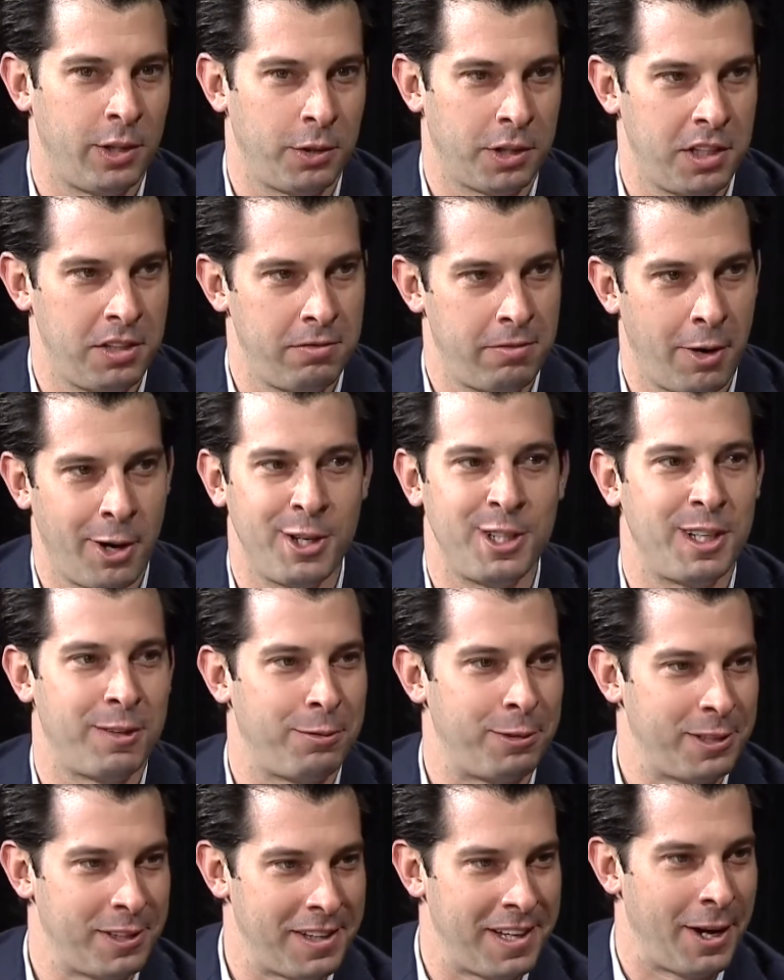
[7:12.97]
looking very
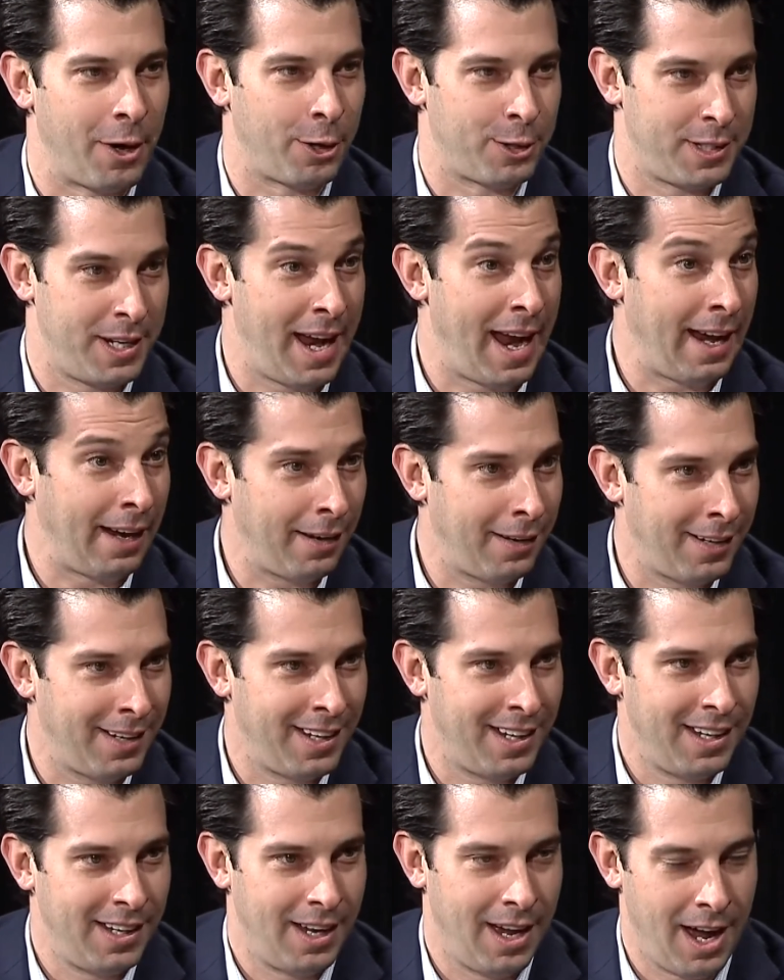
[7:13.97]
differently than they are today.
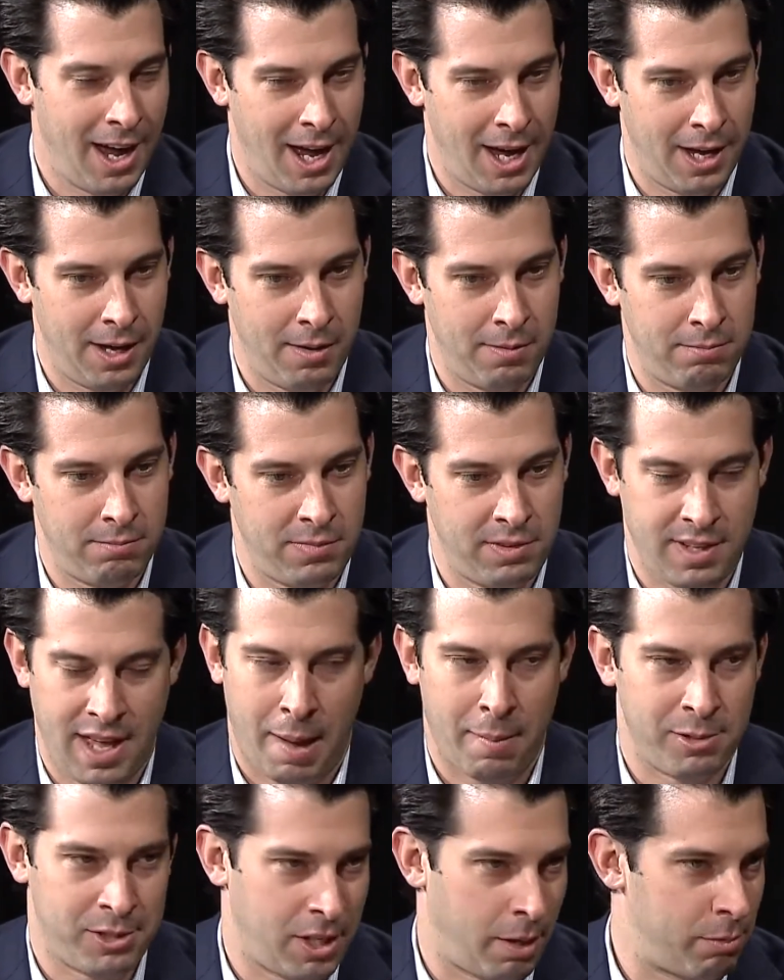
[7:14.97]

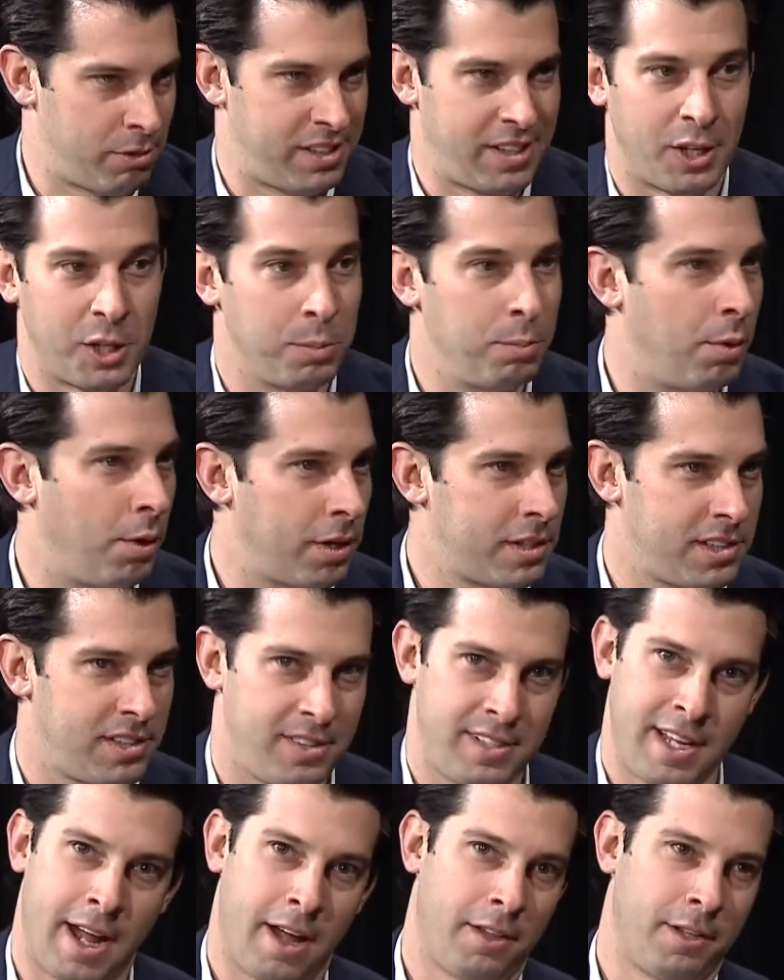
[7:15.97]
Amazon was selling books,
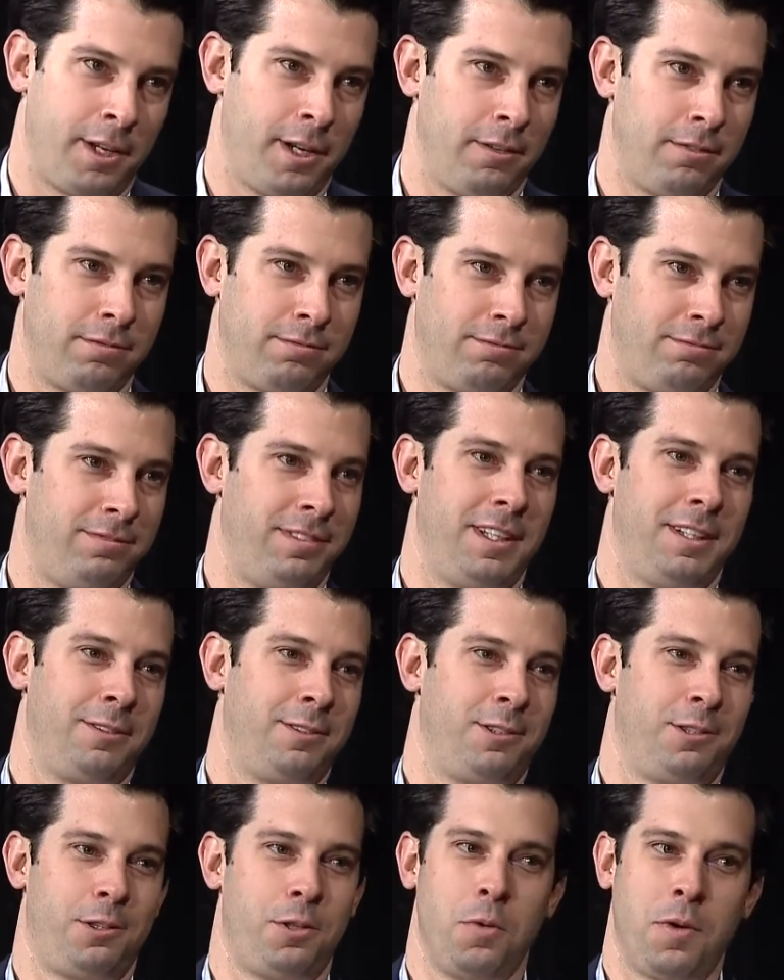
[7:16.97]
and now
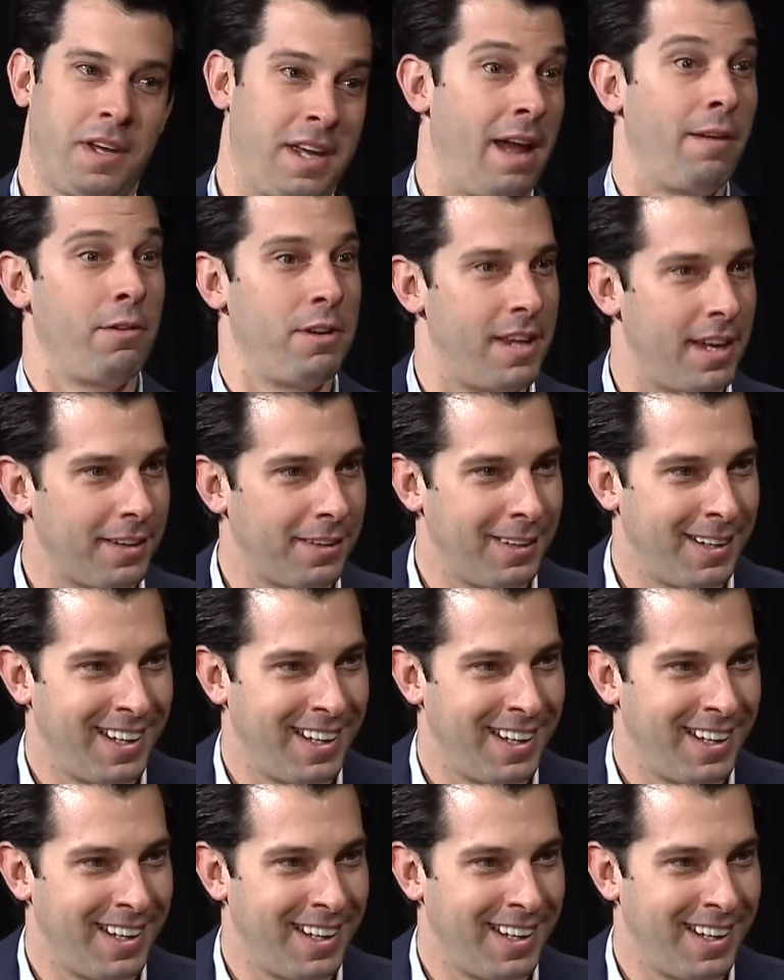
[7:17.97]
they're doing everything.